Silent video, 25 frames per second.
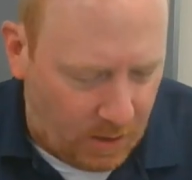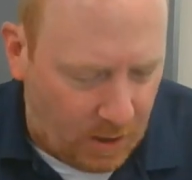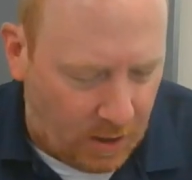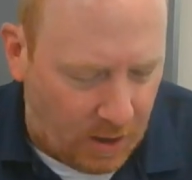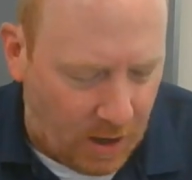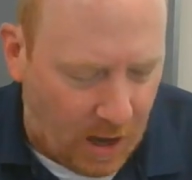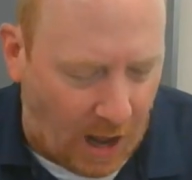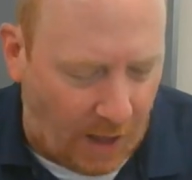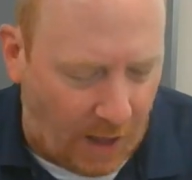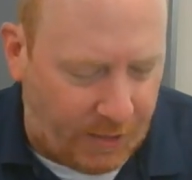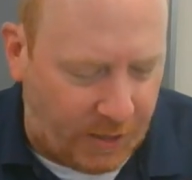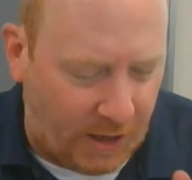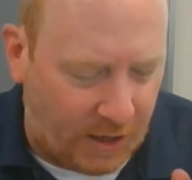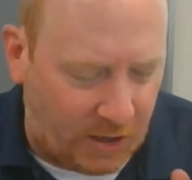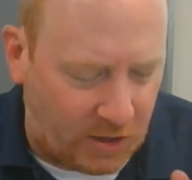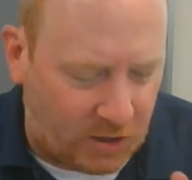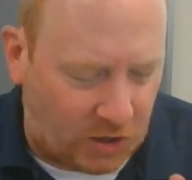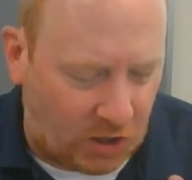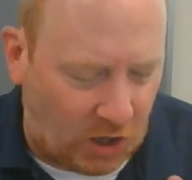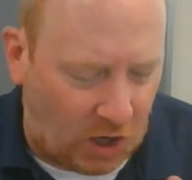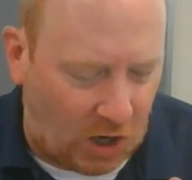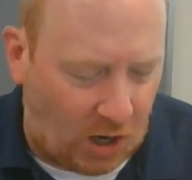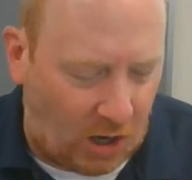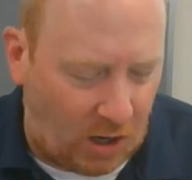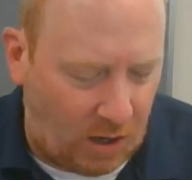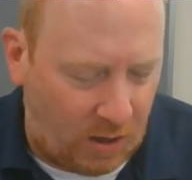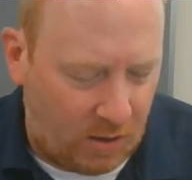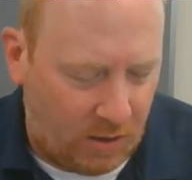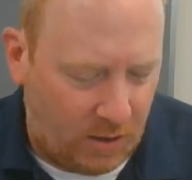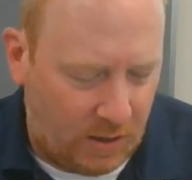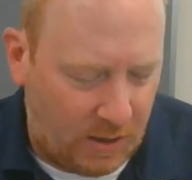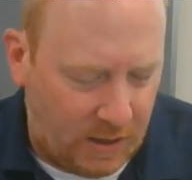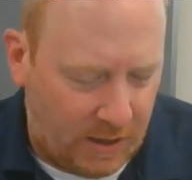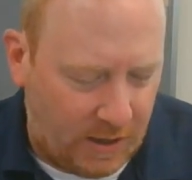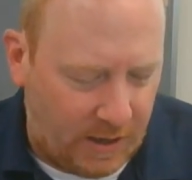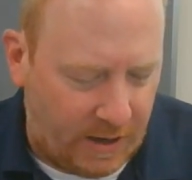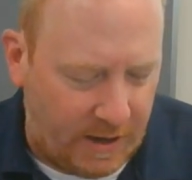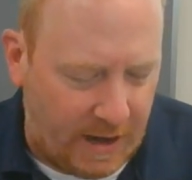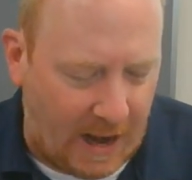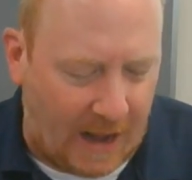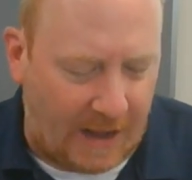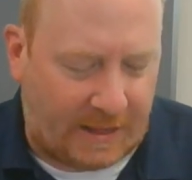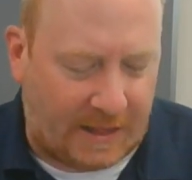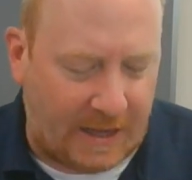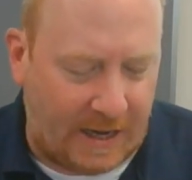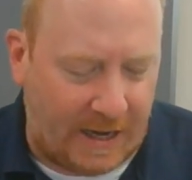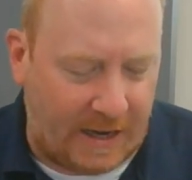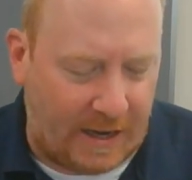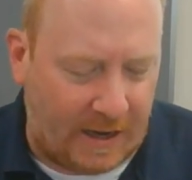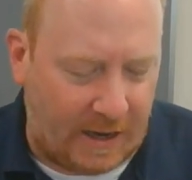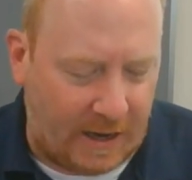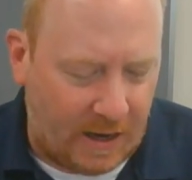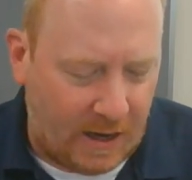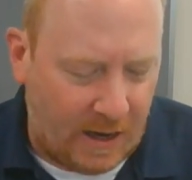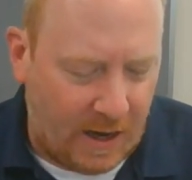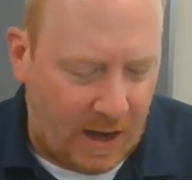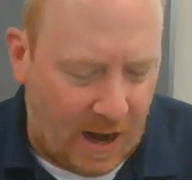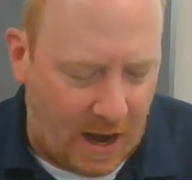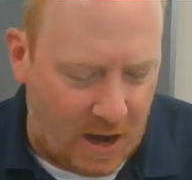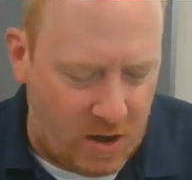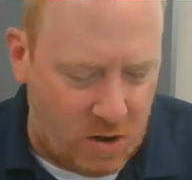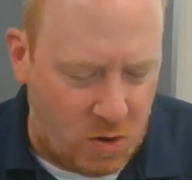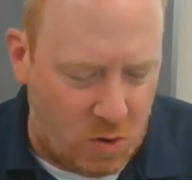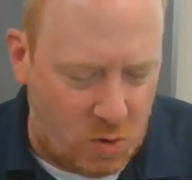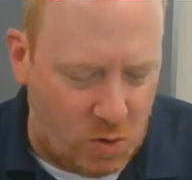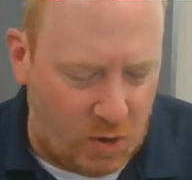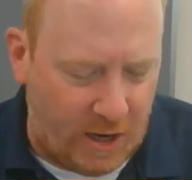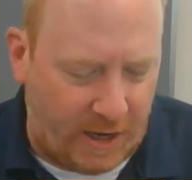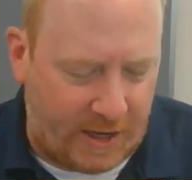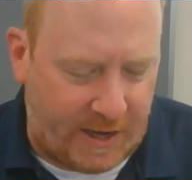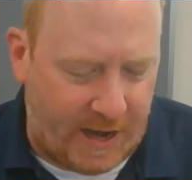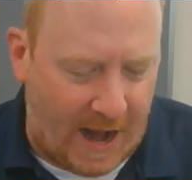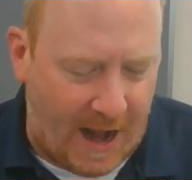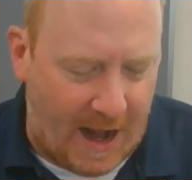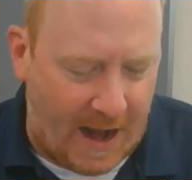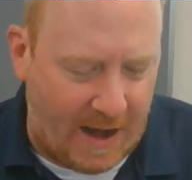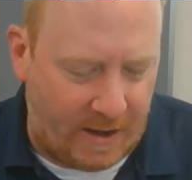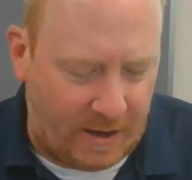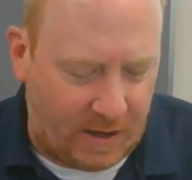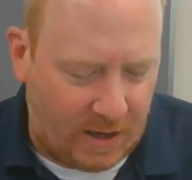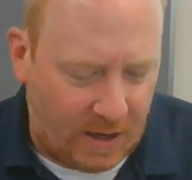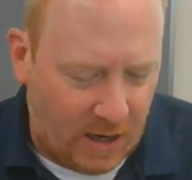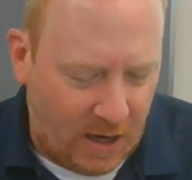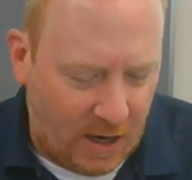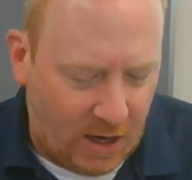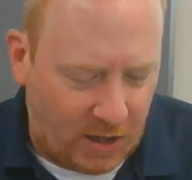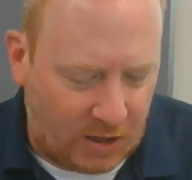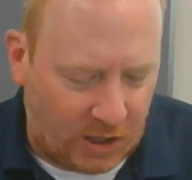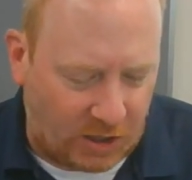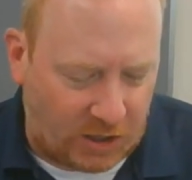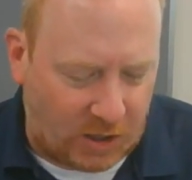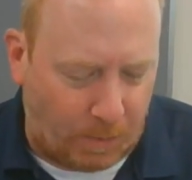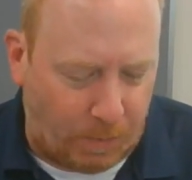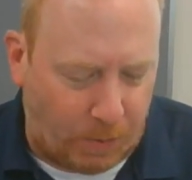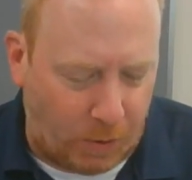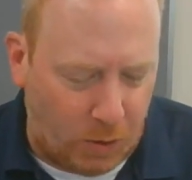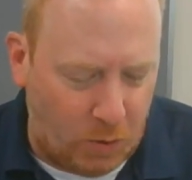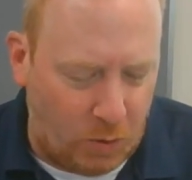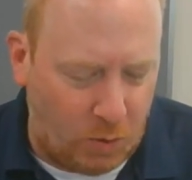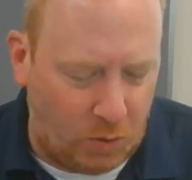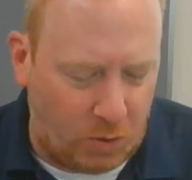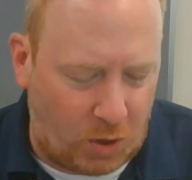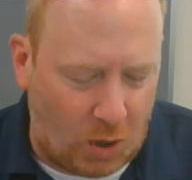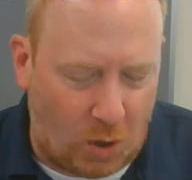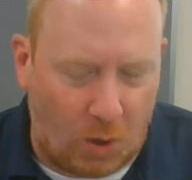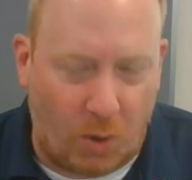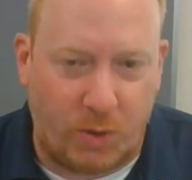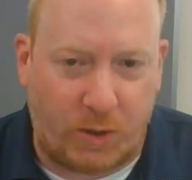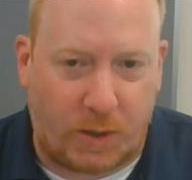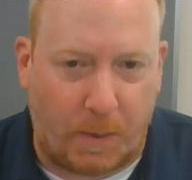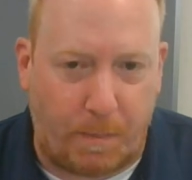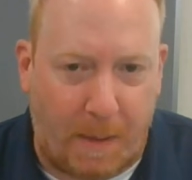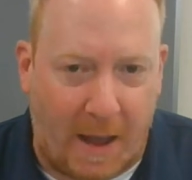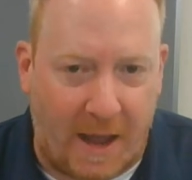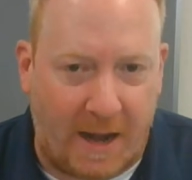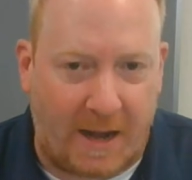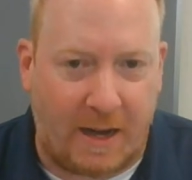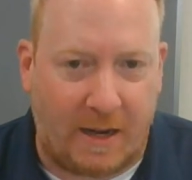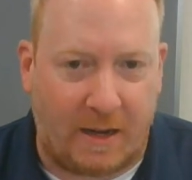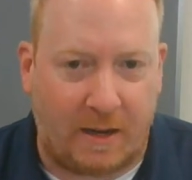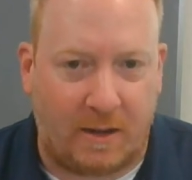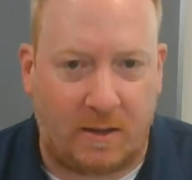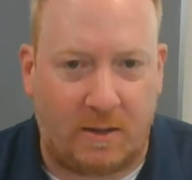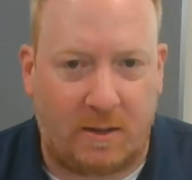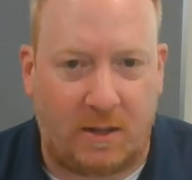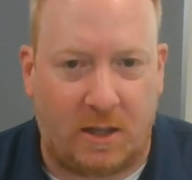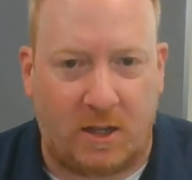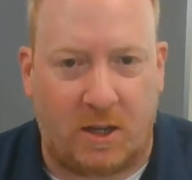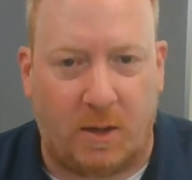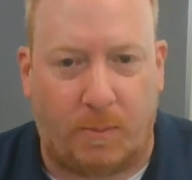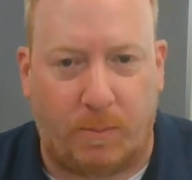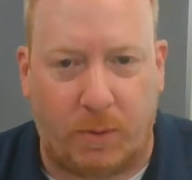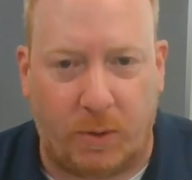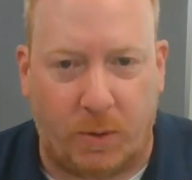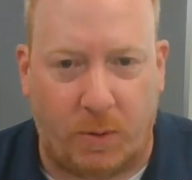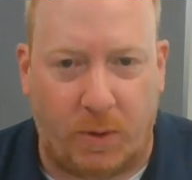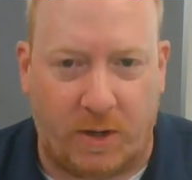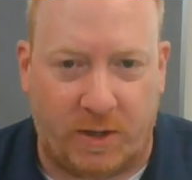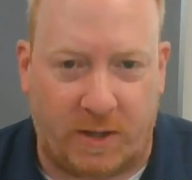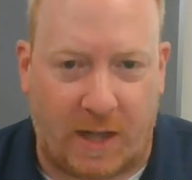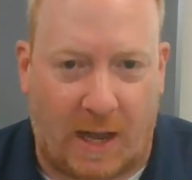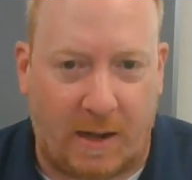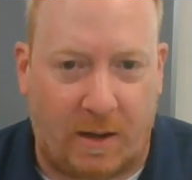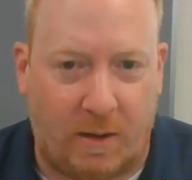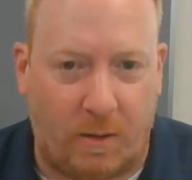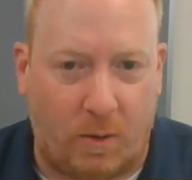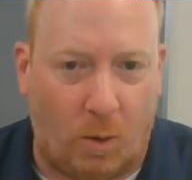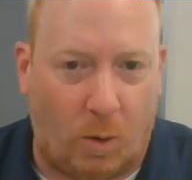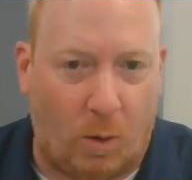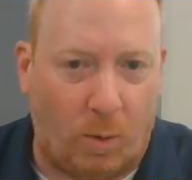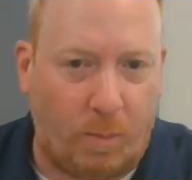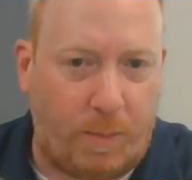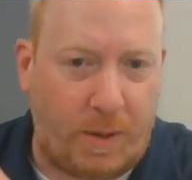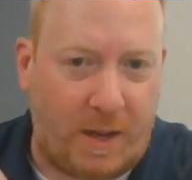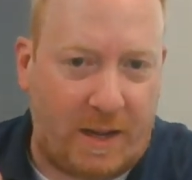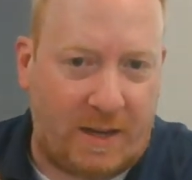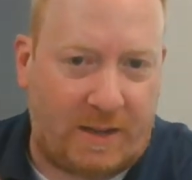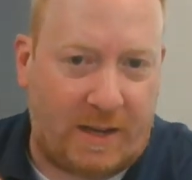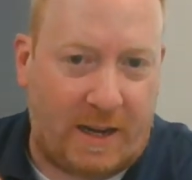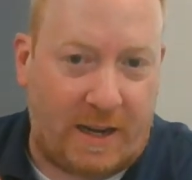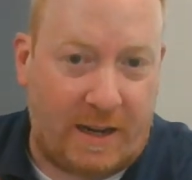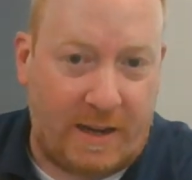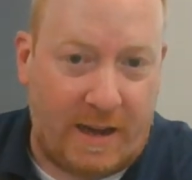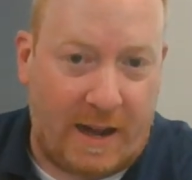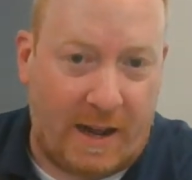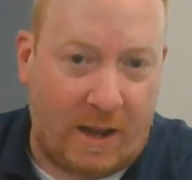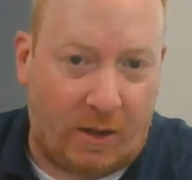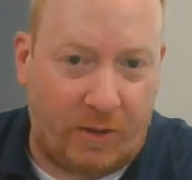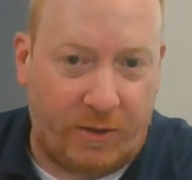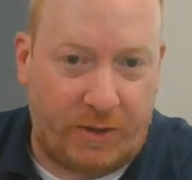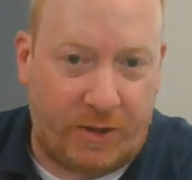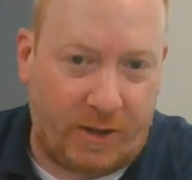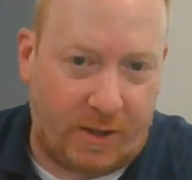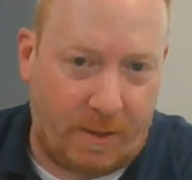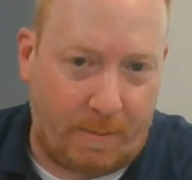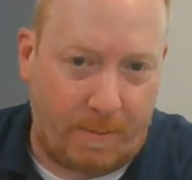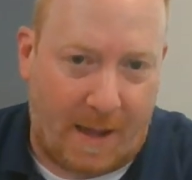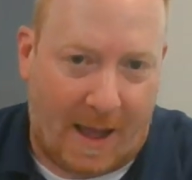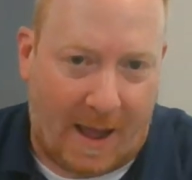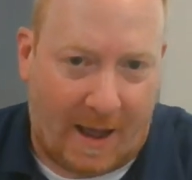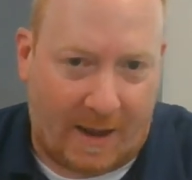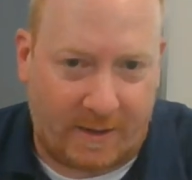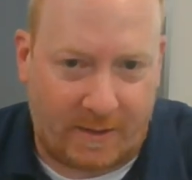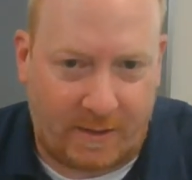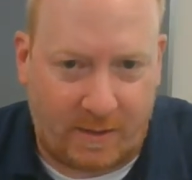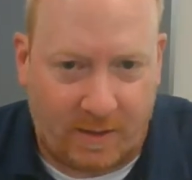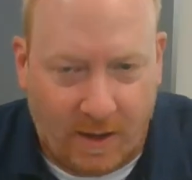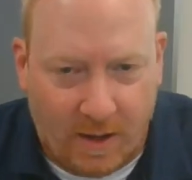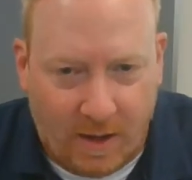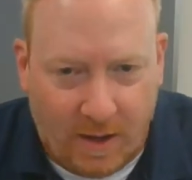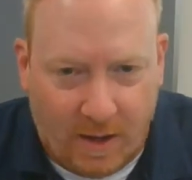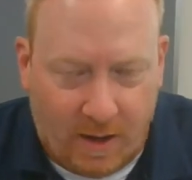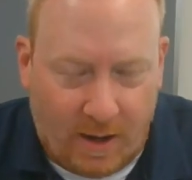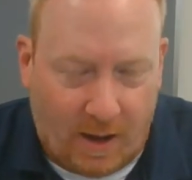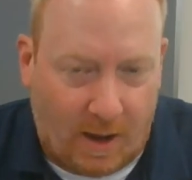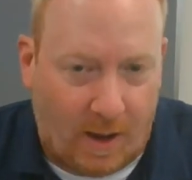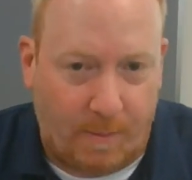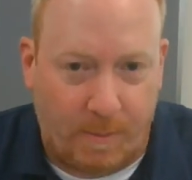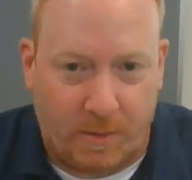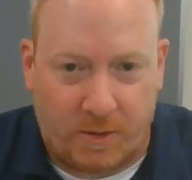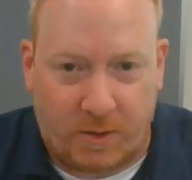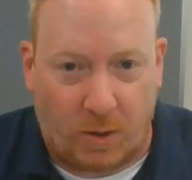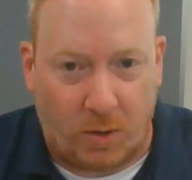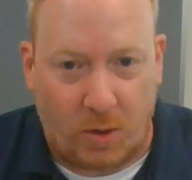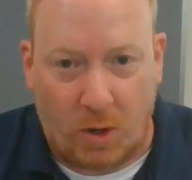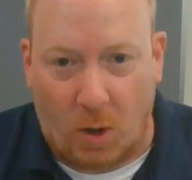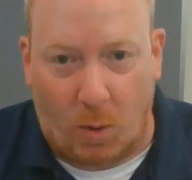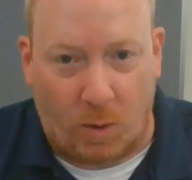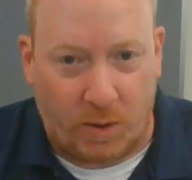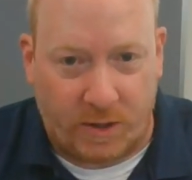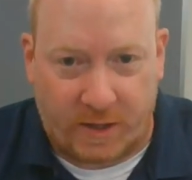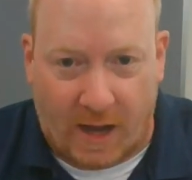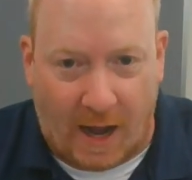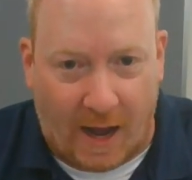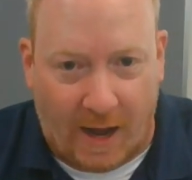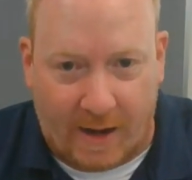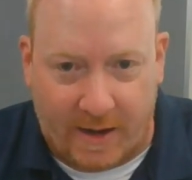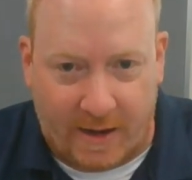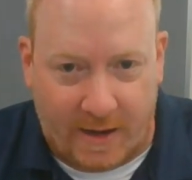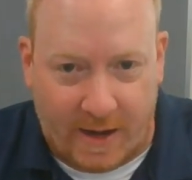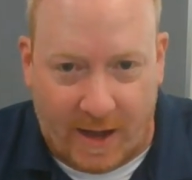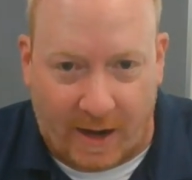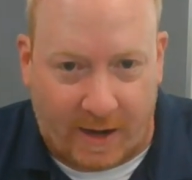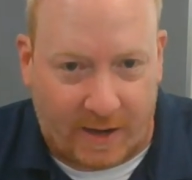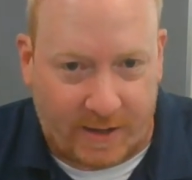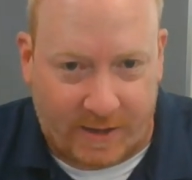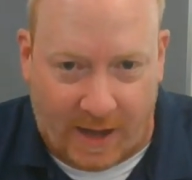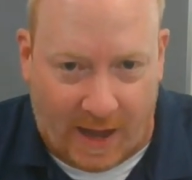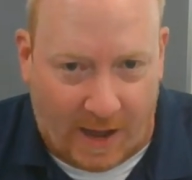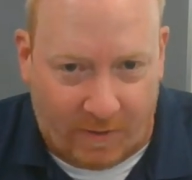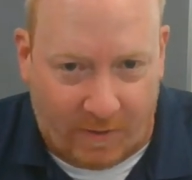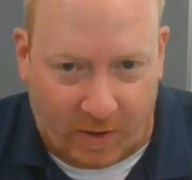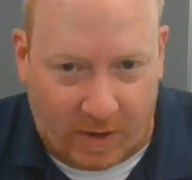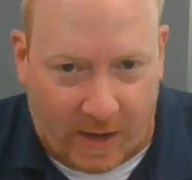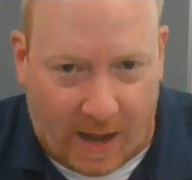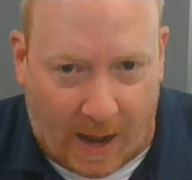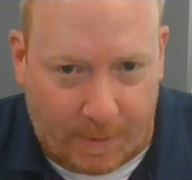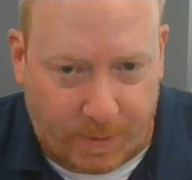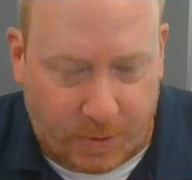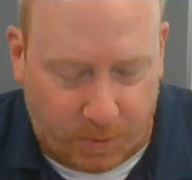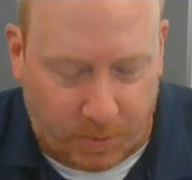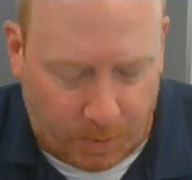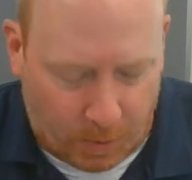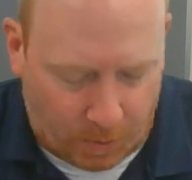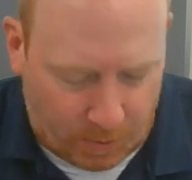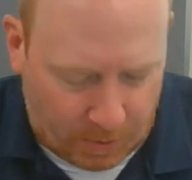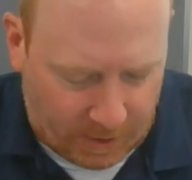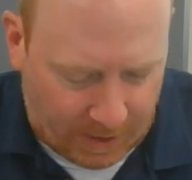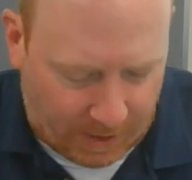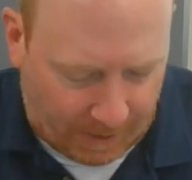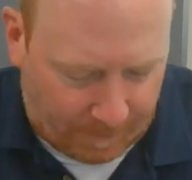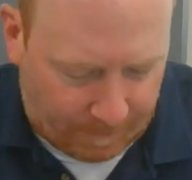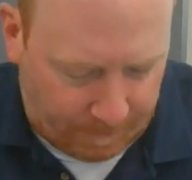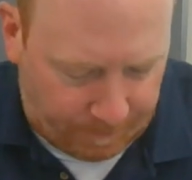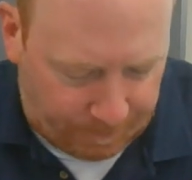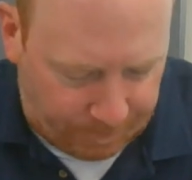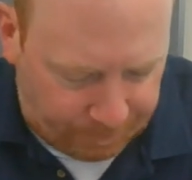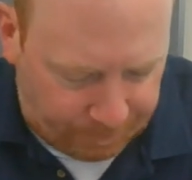"Nothing, sir, nothing, and noon at hand. The doubloon goes a-begging." The doubloon is that gold piece he nailed to the mast. So no one's gotten it yet because they haven't captured Moby-Dick.